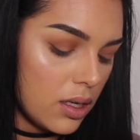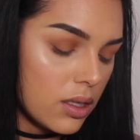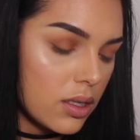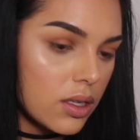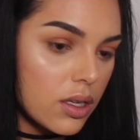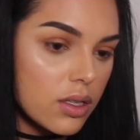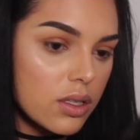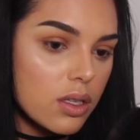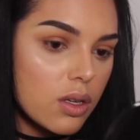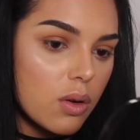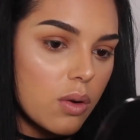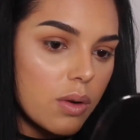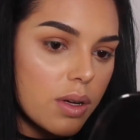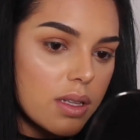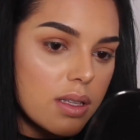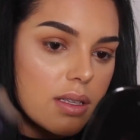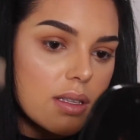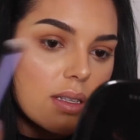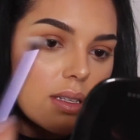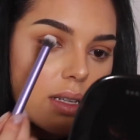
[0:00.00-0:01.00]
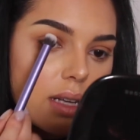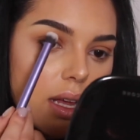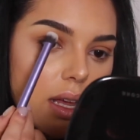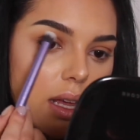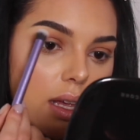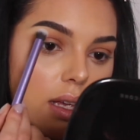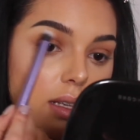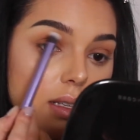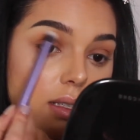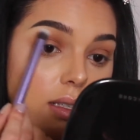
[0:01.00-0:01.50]
just so it
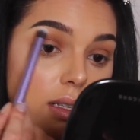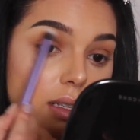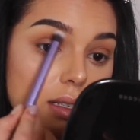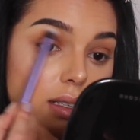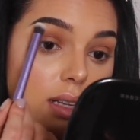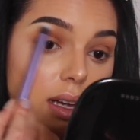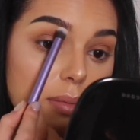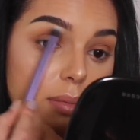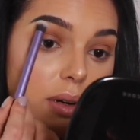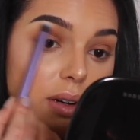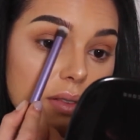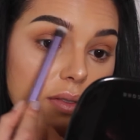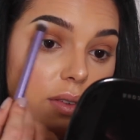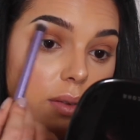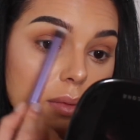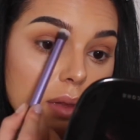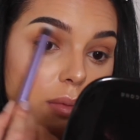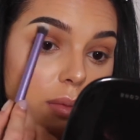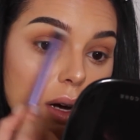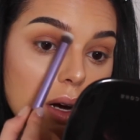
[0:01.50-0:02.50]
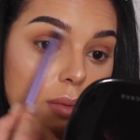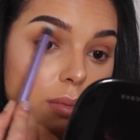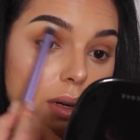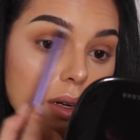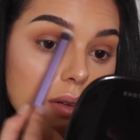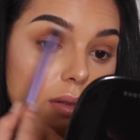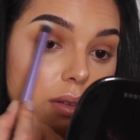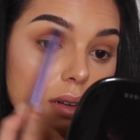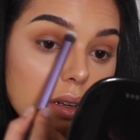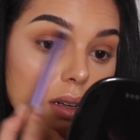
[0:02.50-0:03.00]
stays separate from the brow
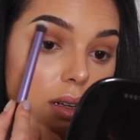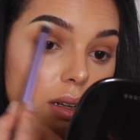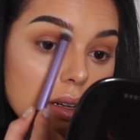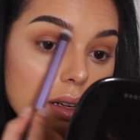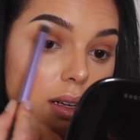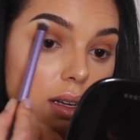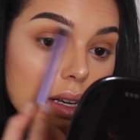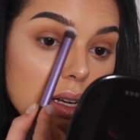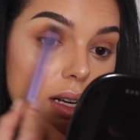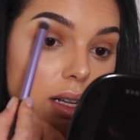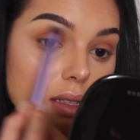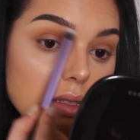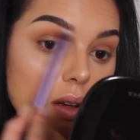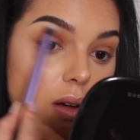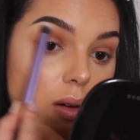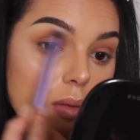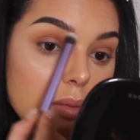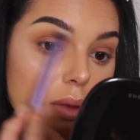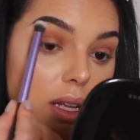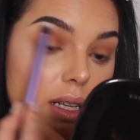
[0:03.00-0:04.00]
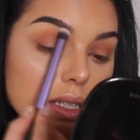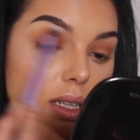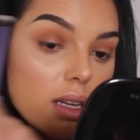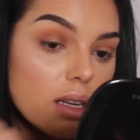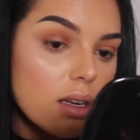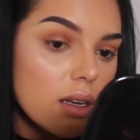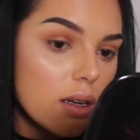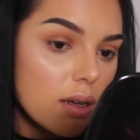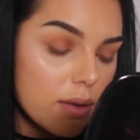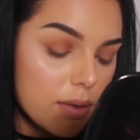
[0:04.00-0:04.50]
bone and it's all blended.